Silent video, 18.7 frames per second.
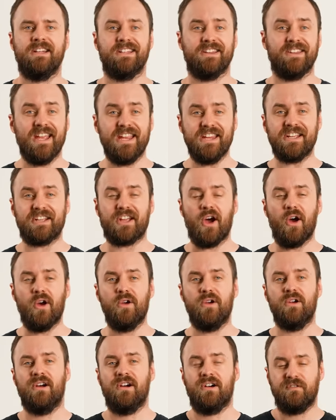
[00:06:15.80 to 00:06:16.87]
There you
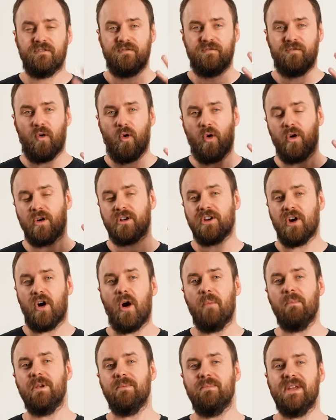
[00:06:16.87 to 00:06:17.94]
go, 4
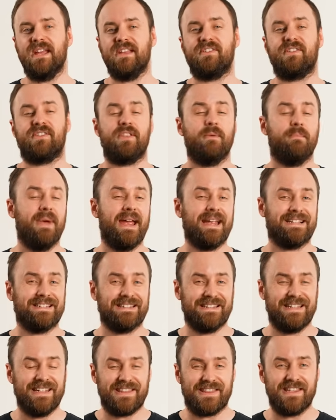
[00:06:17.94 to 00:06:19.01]
common myths that make
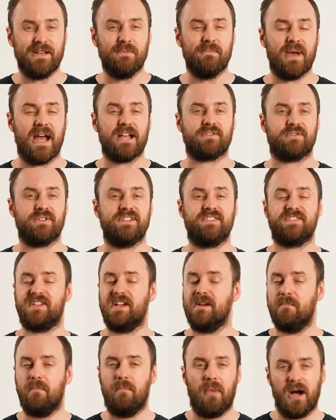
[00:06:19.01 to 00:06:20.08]
lithium batteries
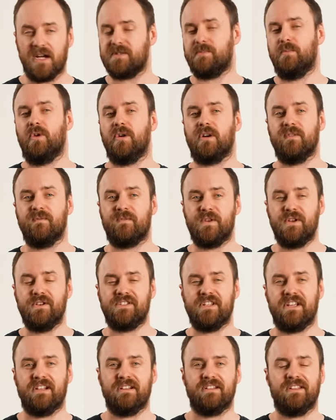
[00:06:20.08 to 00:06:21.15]
seem much more
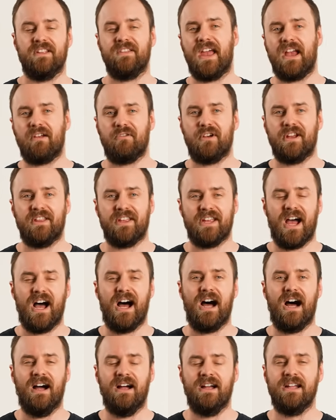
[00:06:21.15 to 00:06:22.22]
confusing than they really
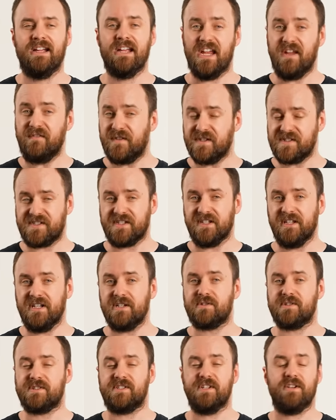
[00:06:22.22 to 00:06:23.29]
are. If you're still
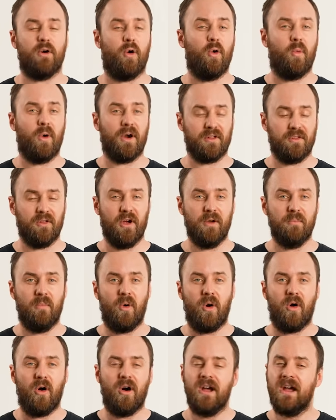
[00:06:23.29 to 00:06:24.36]
interested or want to learn
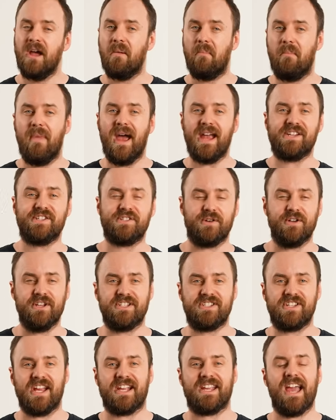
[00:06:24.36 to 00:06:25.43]
more, make sure you
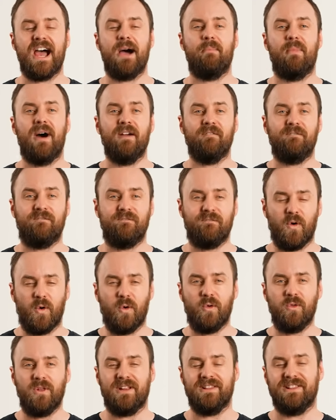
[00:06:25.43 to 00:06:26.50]
check out my
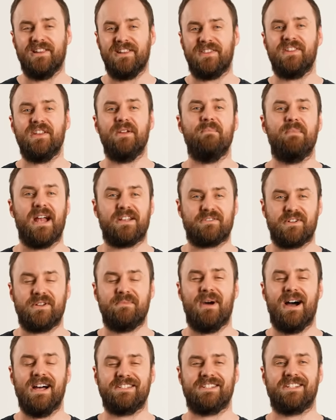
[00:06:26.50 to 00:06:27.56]
full lithium battery
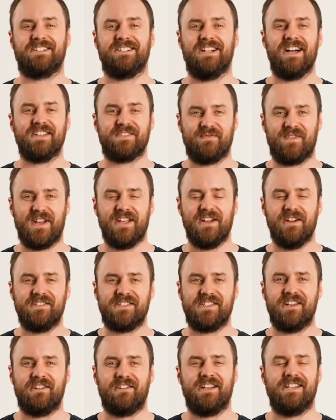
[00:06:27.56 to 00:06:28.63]
masterclass video
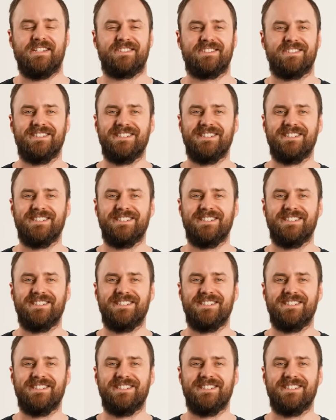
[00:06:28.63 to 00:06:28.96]
series.